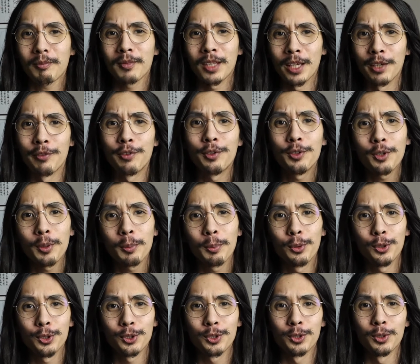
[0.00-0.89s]
if you don't
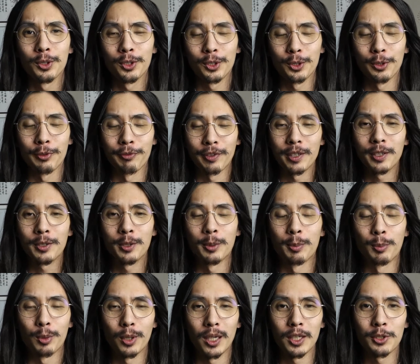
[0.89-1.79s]
put your finger
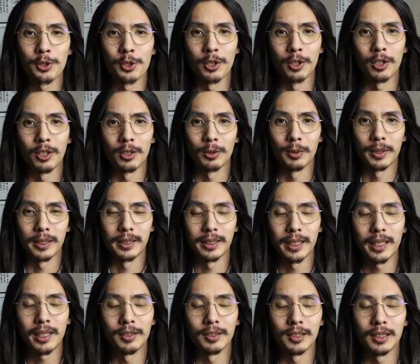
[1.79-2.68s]
pressure all the way
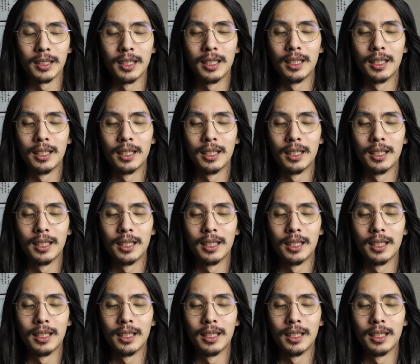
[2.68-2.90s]
down,